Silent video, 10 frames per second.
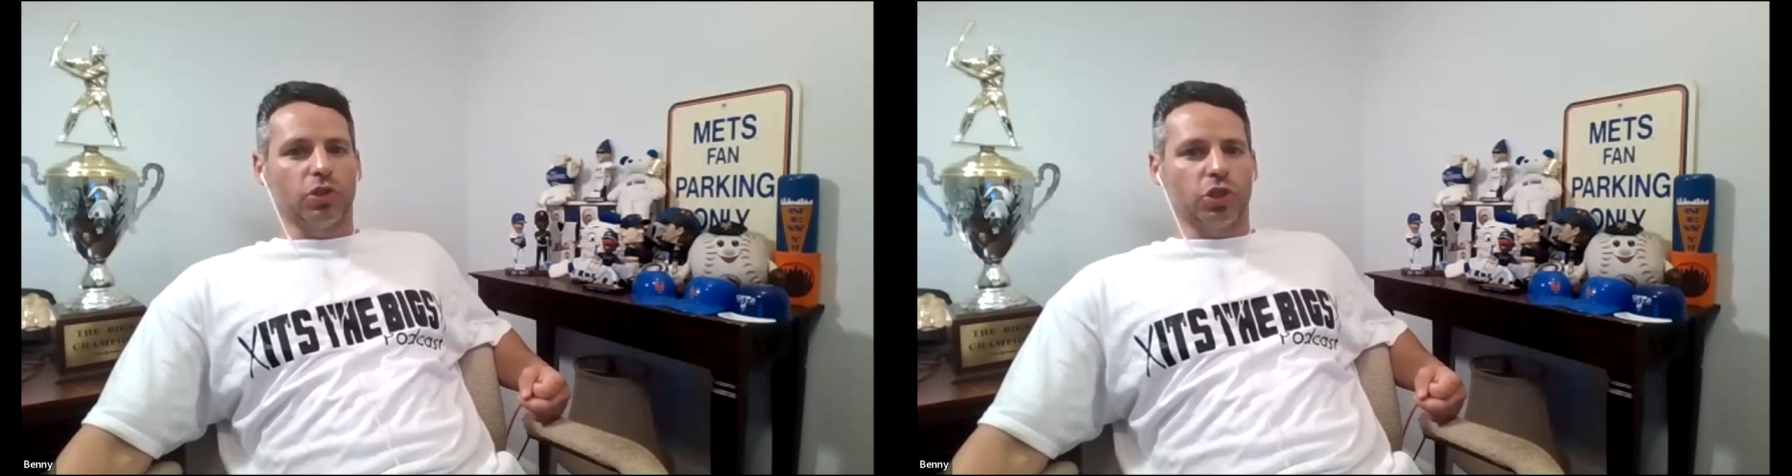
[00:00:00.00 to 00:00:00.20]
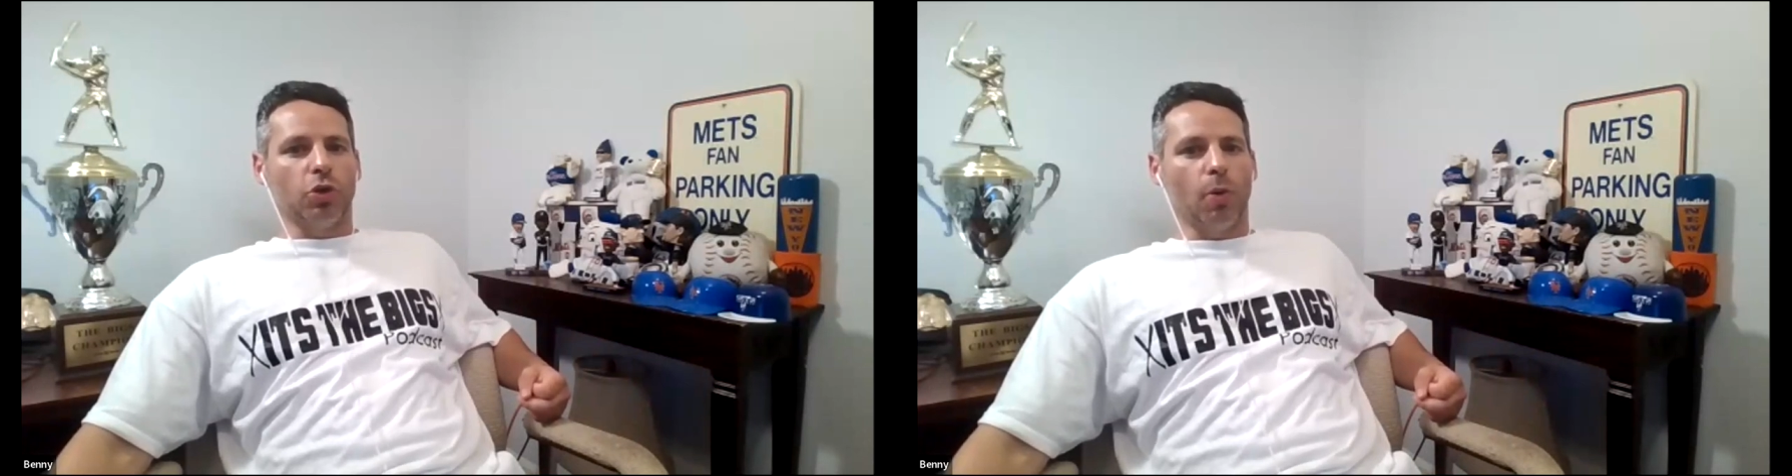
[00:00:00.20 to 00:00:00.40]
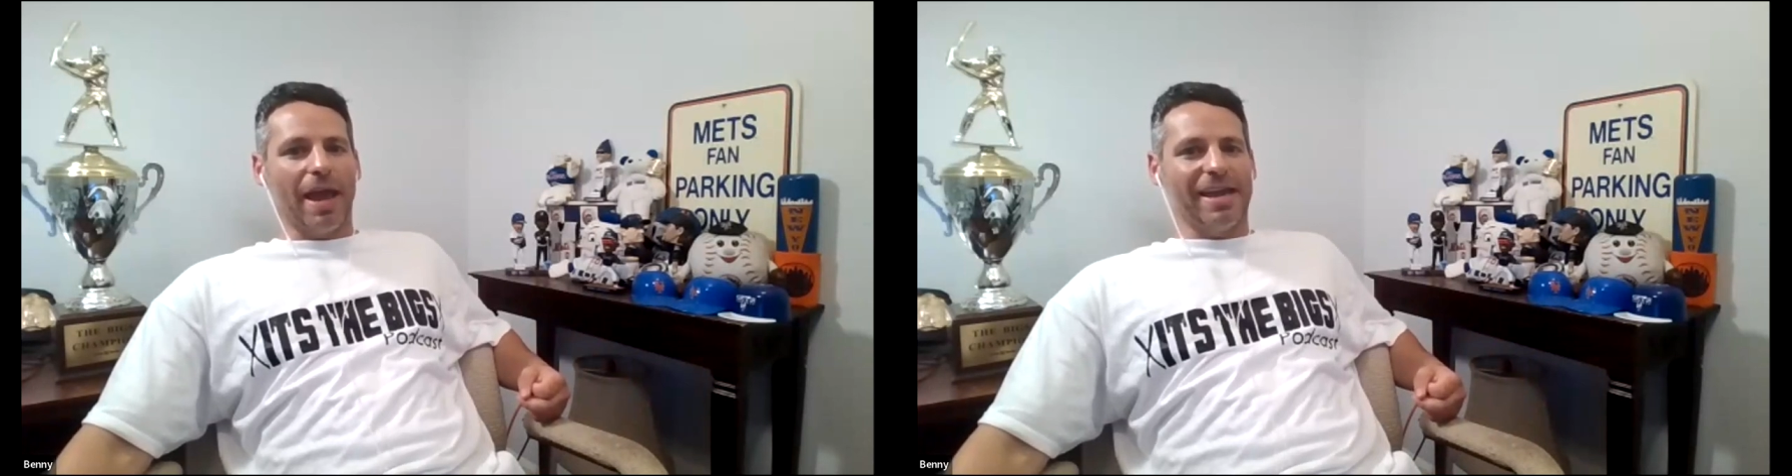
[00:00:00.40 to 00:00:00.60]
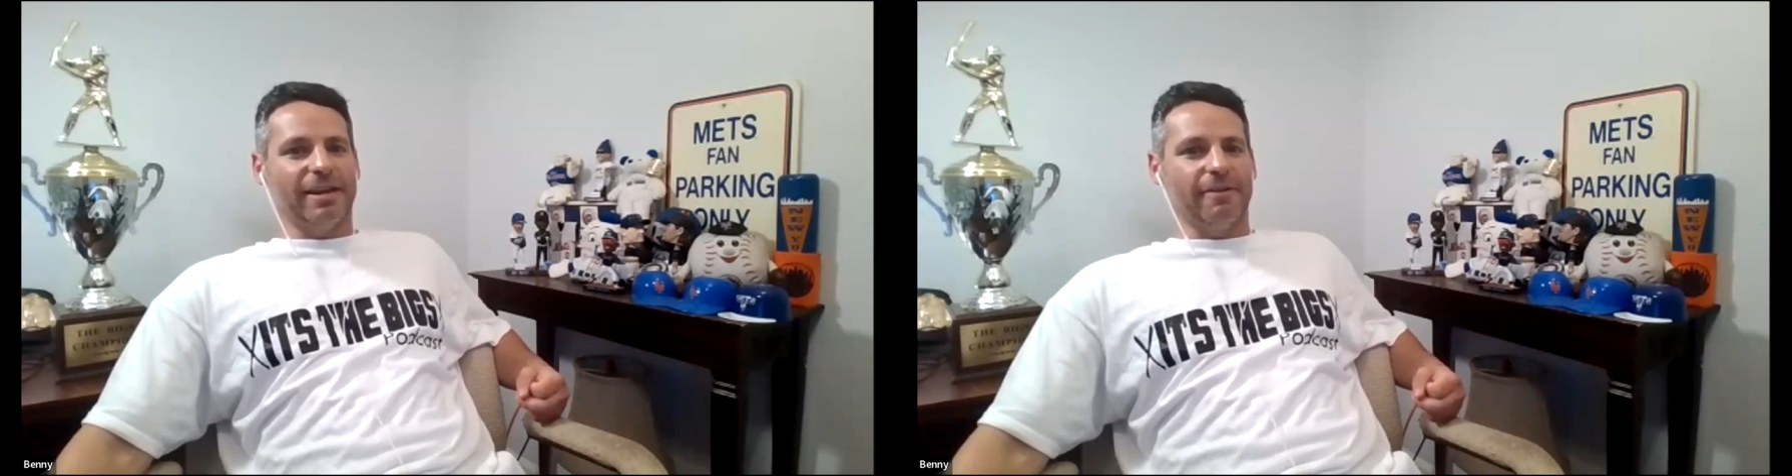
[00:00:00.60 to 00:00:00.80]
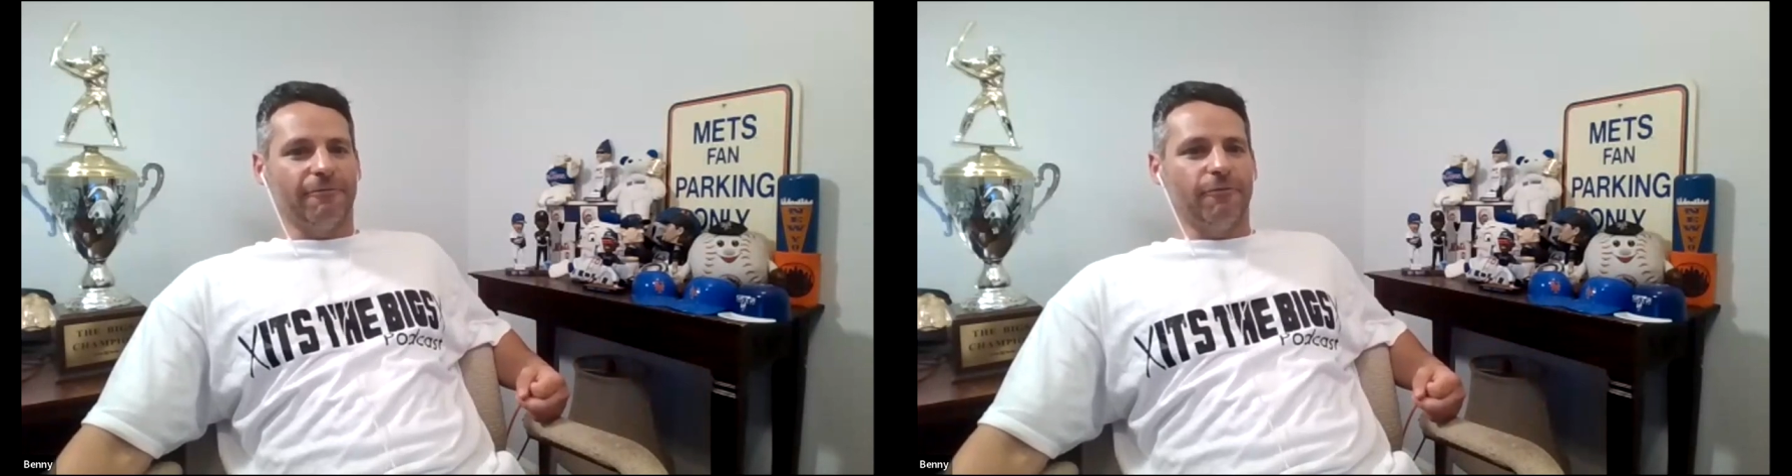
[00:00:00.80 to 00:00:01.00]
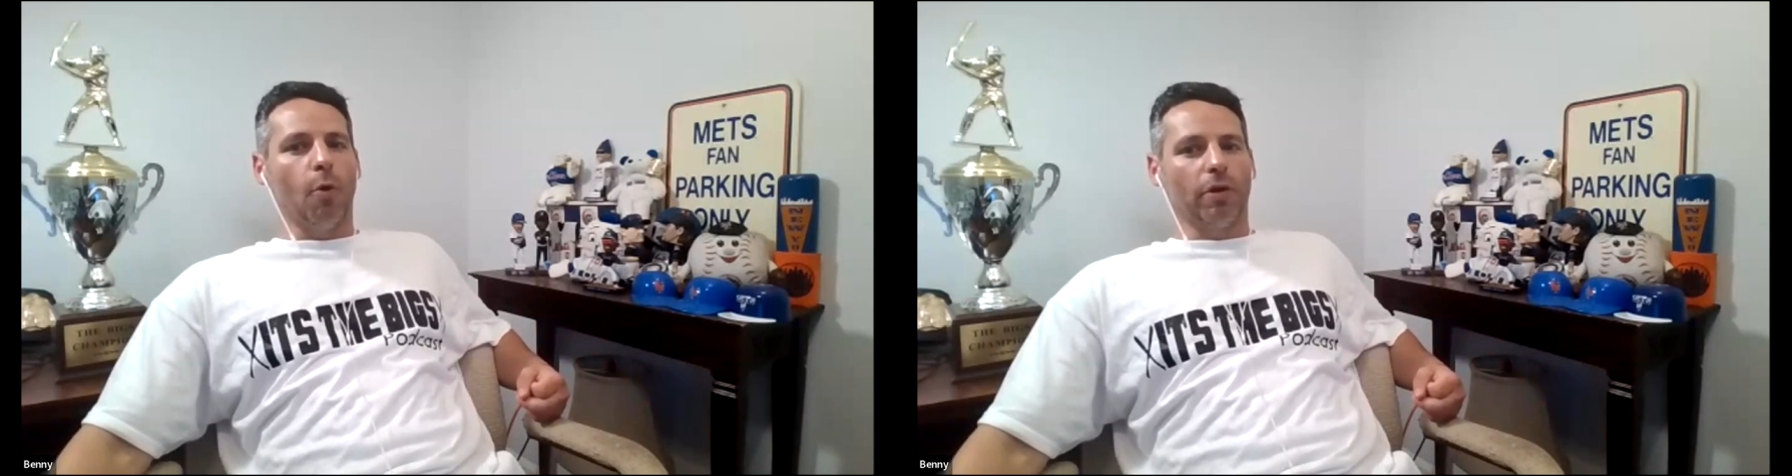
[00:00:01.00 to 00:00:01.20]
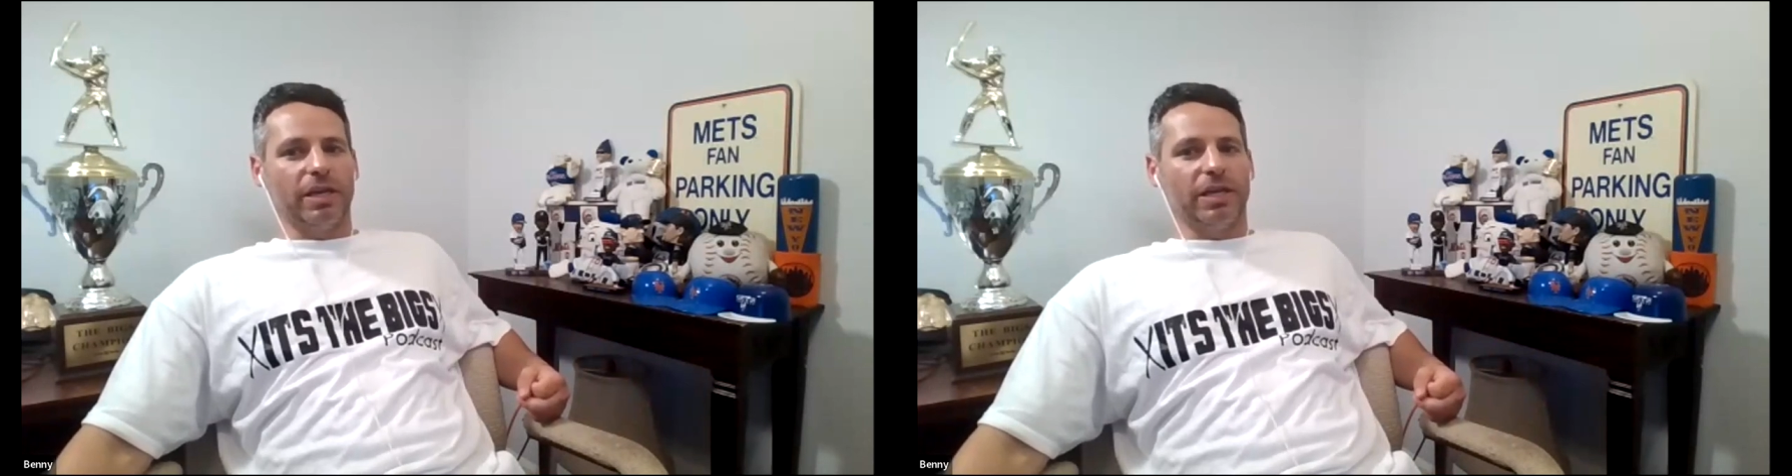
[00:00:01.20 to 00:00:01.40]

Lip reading: 2.84